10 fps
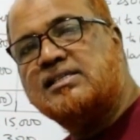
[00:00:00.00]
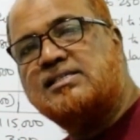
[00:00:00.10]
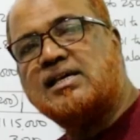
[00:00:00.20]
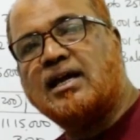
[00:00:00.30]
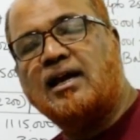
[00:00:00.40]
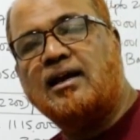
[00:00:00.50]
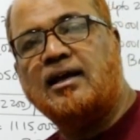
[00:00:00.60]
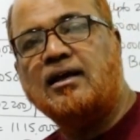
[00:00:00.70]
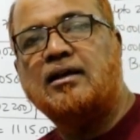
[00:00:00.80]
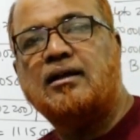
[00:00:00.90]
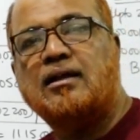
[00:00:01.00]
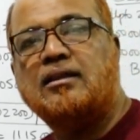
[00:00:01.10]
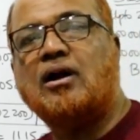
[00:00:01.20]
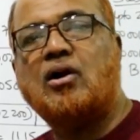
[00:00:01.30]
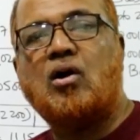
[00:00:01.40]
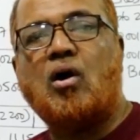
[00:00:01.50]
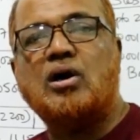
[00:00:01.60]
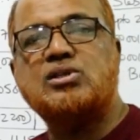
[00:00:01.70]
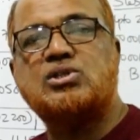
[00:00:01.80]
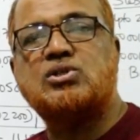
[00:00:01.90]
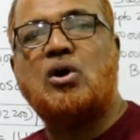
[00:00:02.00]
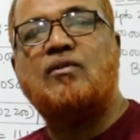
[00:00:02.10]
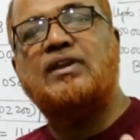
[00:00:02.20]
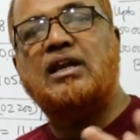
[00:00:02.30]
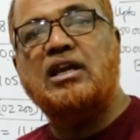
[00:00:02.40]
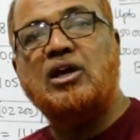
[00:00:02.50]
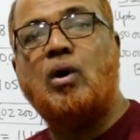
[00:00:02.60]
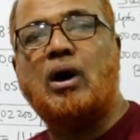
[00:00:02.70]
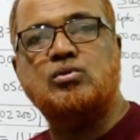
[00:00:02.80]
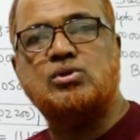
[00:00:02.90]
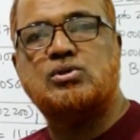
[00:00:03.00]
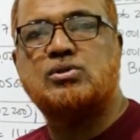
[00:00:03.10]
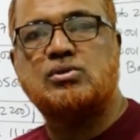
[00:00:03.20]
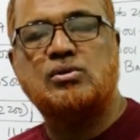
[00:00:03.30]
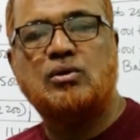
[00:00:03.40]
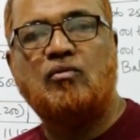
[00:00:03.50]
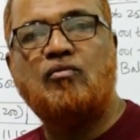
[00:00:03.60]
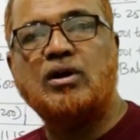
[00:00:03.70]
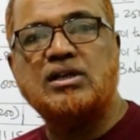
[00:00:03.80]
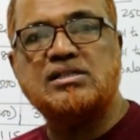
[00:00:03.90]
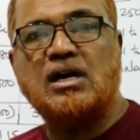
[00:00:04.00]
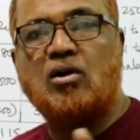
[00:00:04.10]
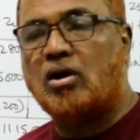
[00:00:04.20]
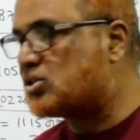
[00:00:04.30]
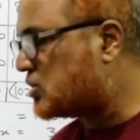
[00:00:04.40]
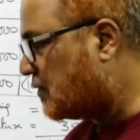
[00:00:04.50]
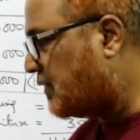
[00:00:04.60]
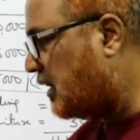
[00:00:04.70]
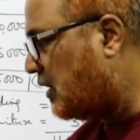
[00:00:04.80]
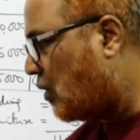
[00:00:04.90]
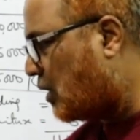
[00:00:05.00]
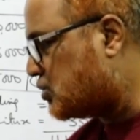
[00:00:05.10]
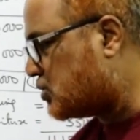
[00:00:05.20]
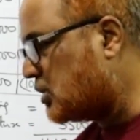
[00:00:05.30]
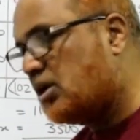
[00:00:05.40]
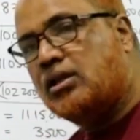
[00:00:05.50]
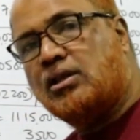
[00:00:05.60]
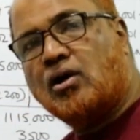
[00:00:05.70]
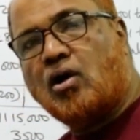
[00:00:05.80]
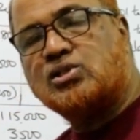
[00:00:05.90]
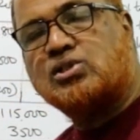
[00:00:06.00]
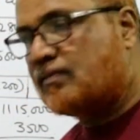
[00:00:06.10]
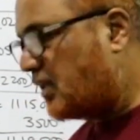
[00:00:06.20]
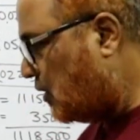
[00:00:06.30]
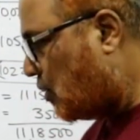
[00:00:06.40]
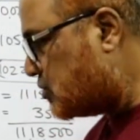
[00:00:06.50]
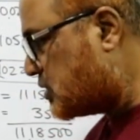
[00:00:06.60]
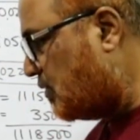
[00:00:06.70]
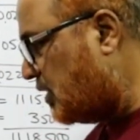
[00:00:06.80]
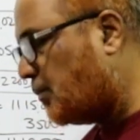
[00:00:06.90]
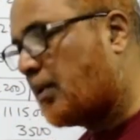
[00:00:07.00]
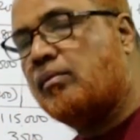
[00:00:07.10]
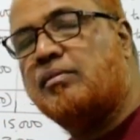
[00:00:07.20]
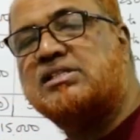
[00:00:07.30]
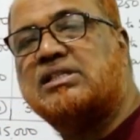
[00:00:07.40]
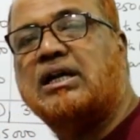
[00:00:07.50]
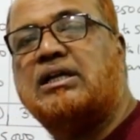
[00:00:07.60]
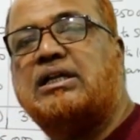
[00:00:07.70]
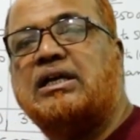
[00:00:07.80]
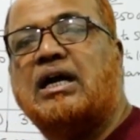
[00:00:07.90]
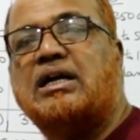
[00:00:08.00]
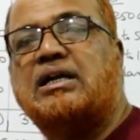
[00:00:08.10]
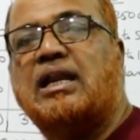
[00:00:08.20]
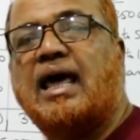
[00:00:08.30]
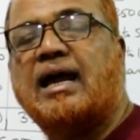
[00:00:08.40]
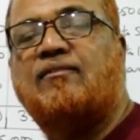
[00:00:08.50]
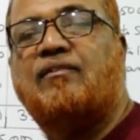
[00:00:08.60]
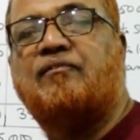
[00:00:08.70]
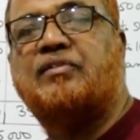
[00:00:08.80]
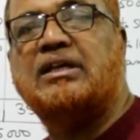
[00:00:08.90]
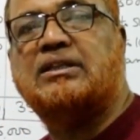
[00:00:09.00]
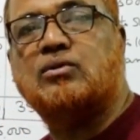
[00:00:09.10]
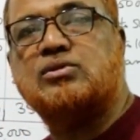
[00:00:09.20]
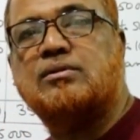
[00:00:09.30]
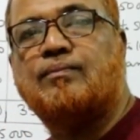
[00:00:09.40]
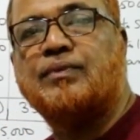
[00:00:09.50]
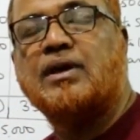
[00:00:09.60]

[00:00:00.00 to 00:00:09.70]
Secondly, the cost of the new house what is the cost of the new house? The cost of the new house given in the problem is 38 lakh 50 thousand.